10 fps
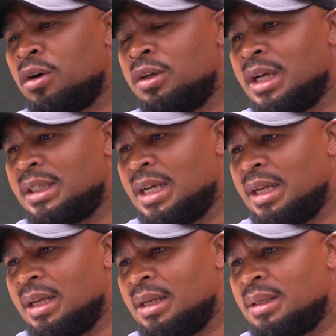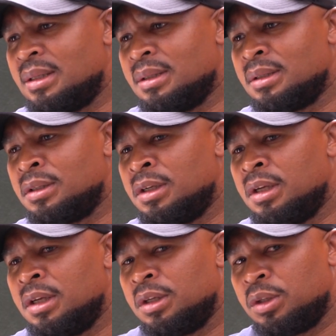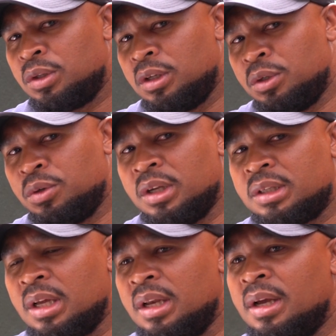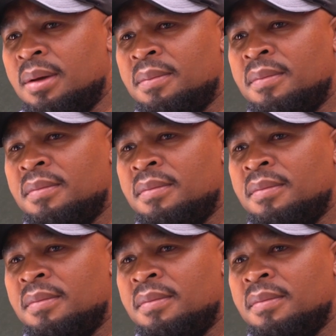on that tunnel into the stadium,